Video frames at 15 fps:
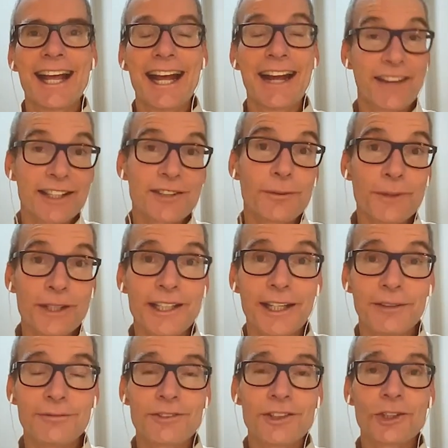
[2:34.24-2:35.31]
And that's what we
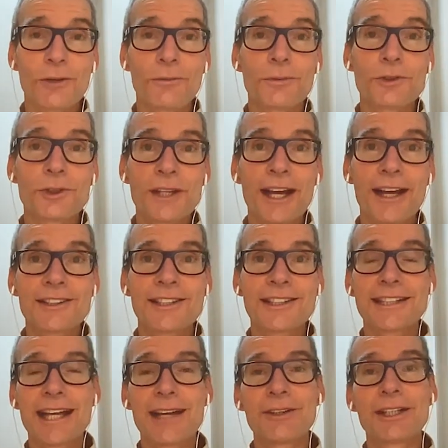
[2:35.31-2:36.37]
did. So from
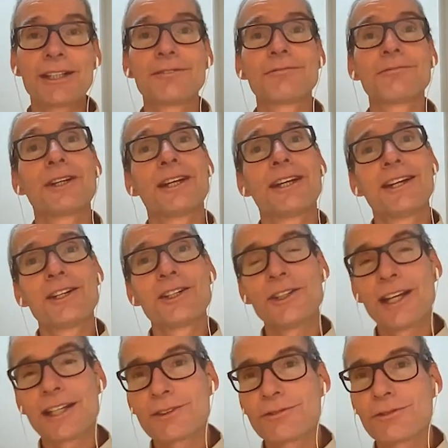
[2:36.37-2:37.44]
2007,
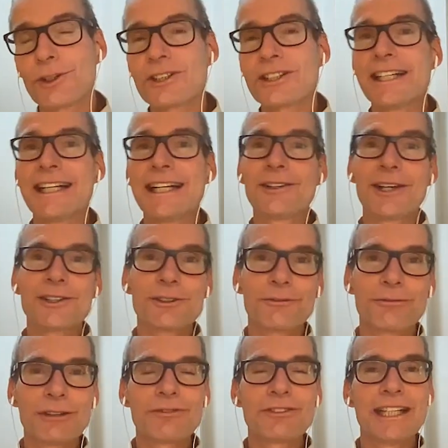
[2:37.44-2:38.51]
2014,
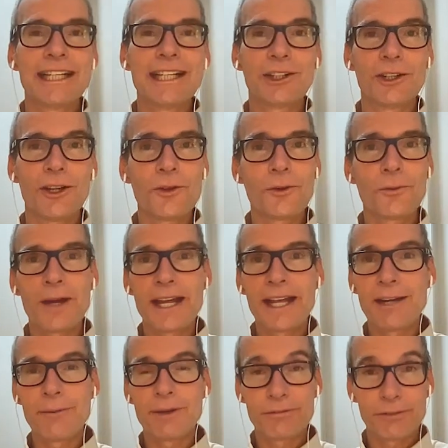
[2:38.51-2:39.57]
2015, along the way,
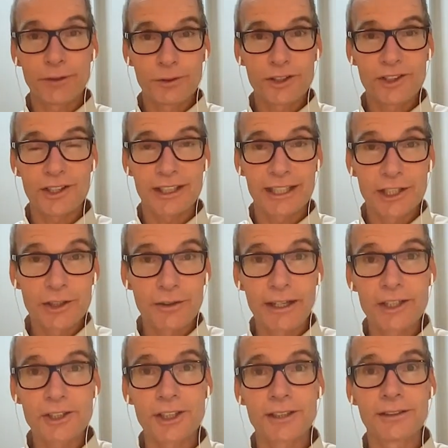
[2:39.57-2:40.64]
we focused on
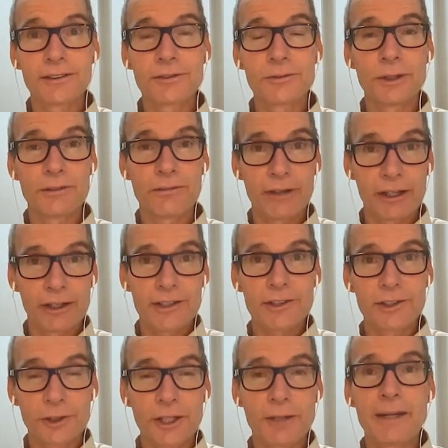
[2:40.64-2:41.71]
integration with various
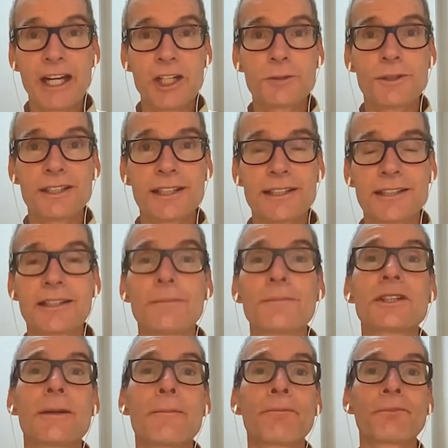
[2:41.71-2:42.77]
learning management systems,